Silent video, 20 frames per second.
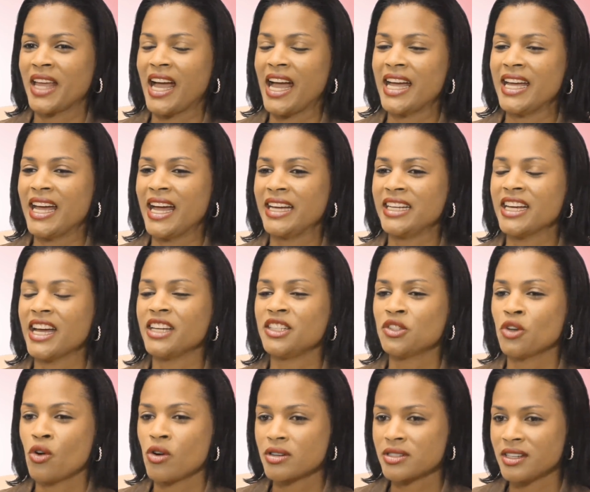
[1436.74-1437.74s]
I
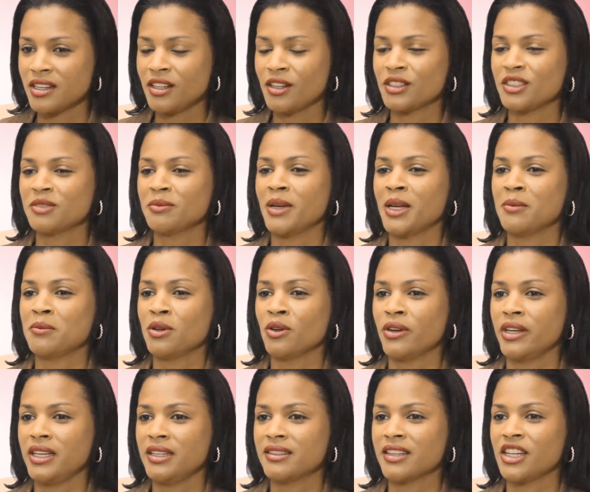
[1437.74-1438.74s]
talk to a lot of my
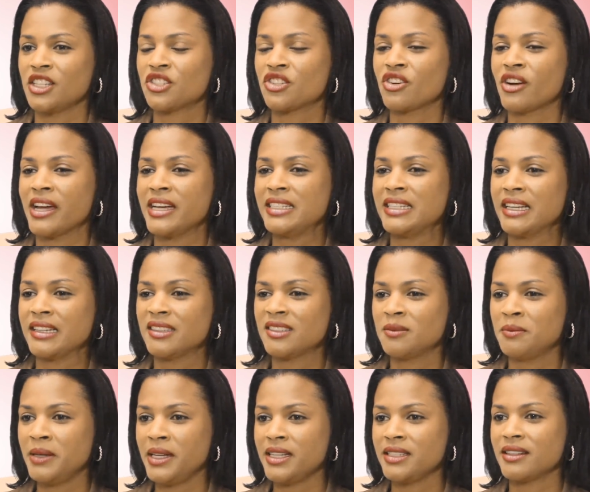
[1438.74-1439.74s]
employees. I try to
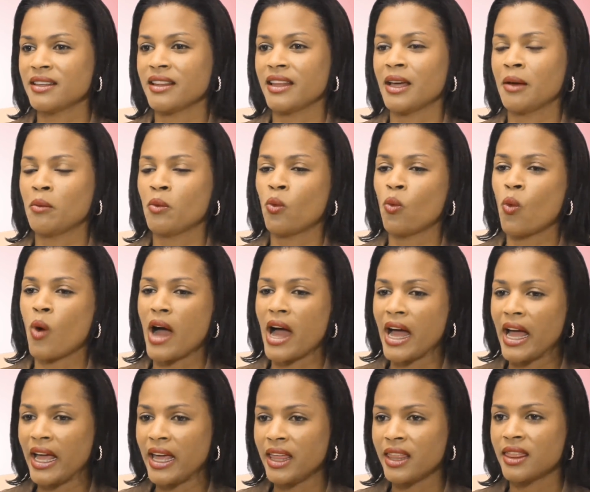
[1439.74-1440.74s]
explain to them
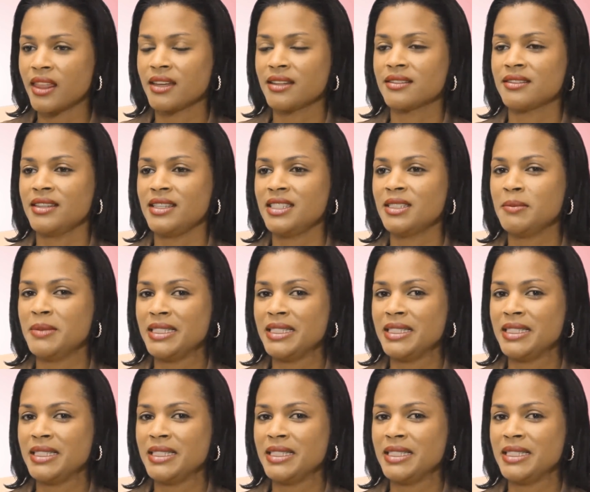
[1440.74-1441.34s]
why things need to